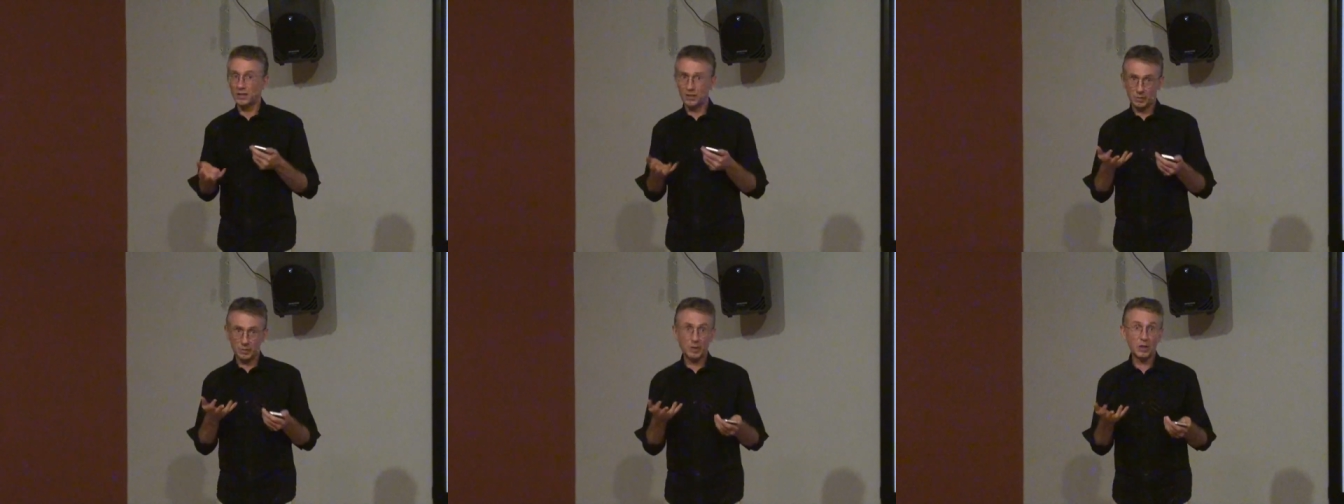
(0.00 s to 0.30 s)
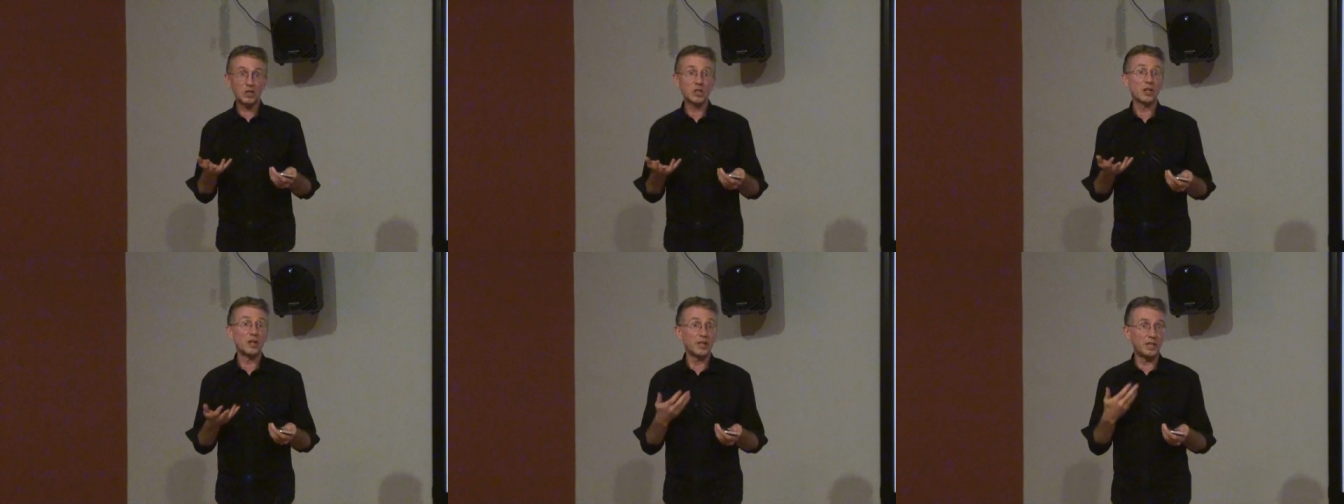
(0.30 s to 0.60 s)

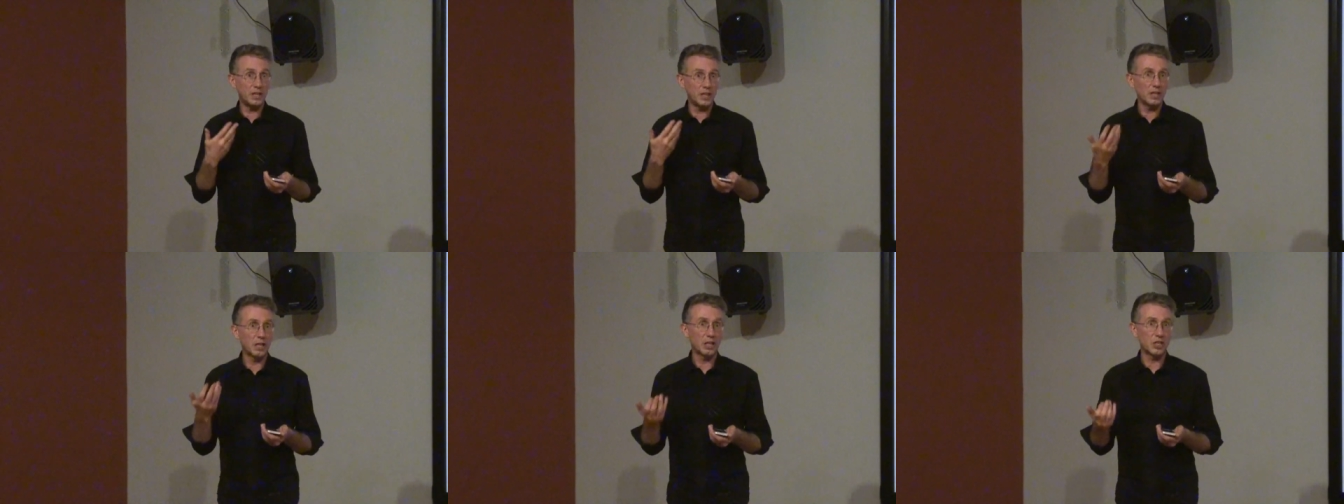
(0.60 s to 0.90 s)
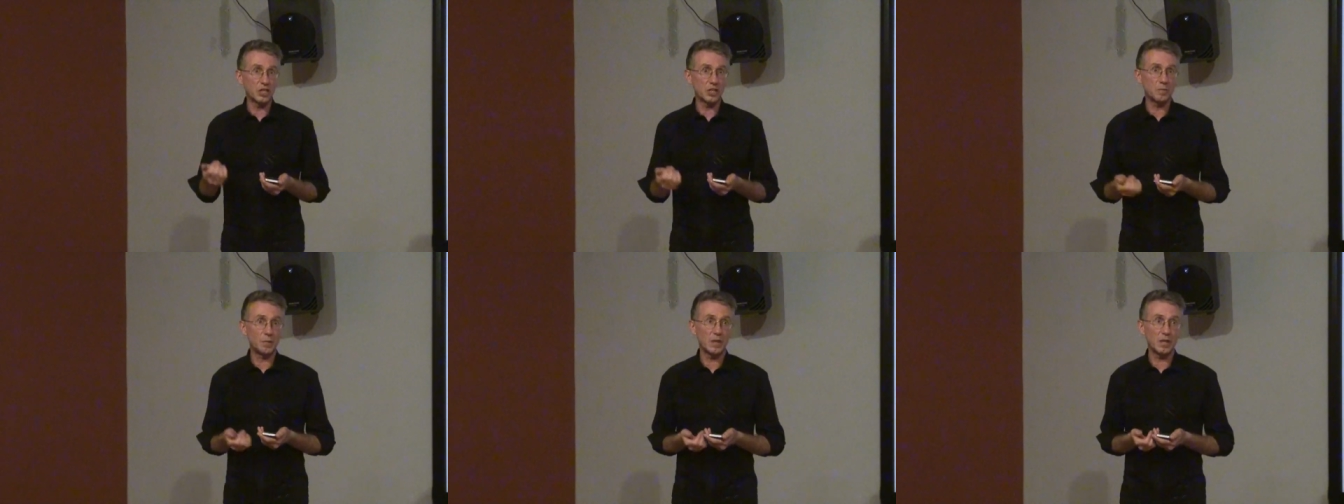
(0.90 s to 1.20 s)
uh, especially
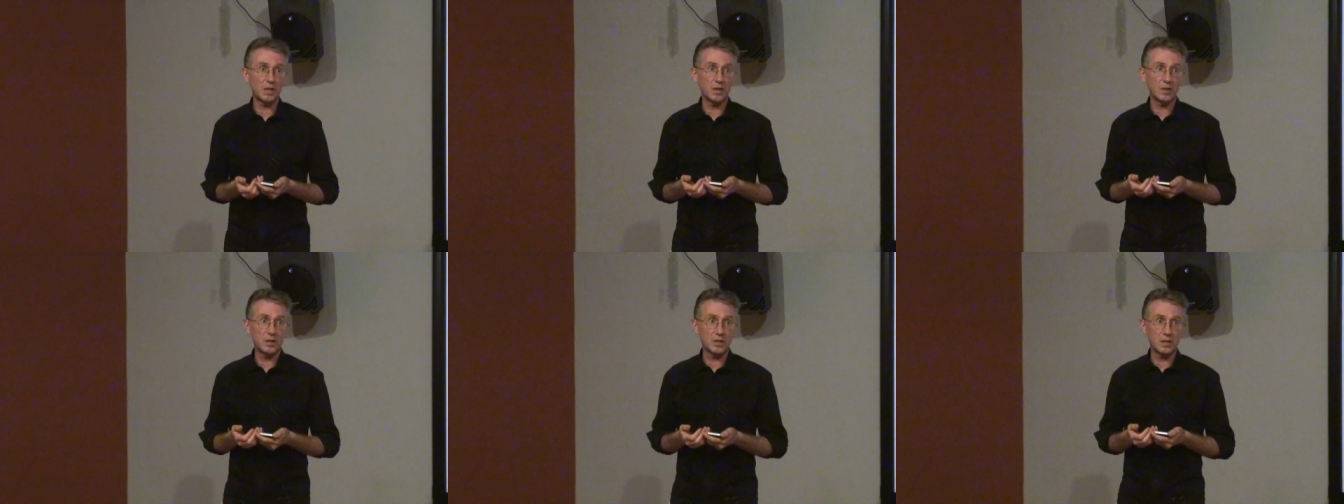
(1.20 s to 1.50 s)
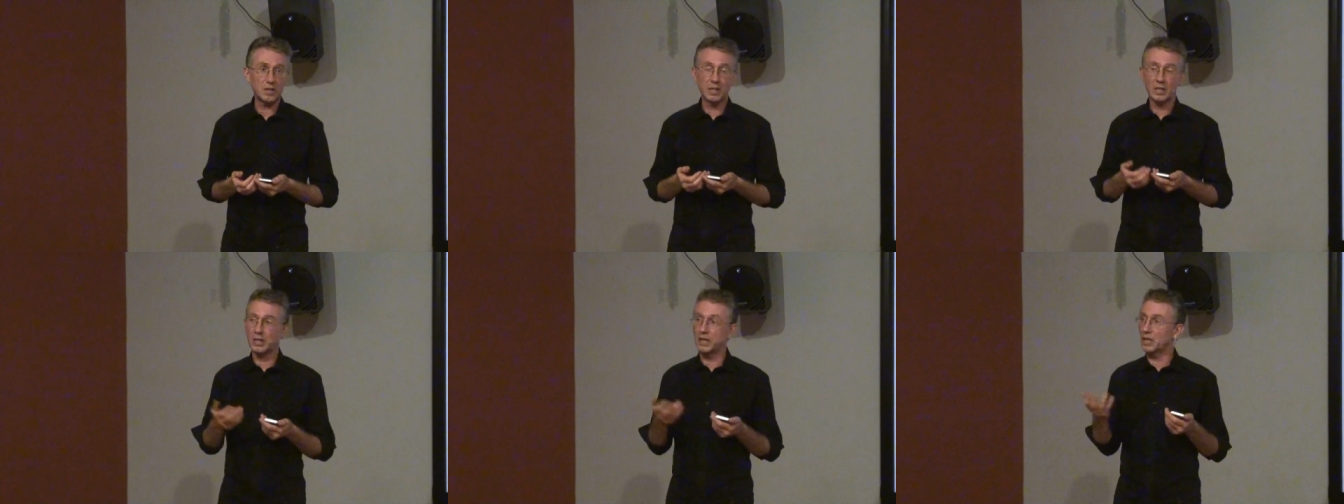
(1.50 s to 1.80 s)
in English,
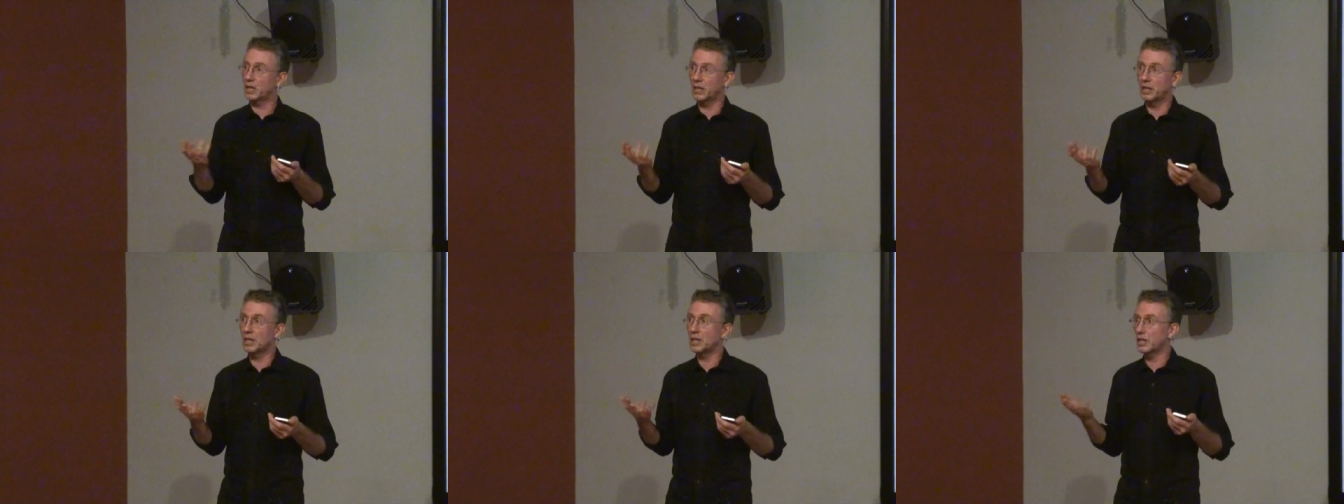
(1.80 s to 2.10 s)
because in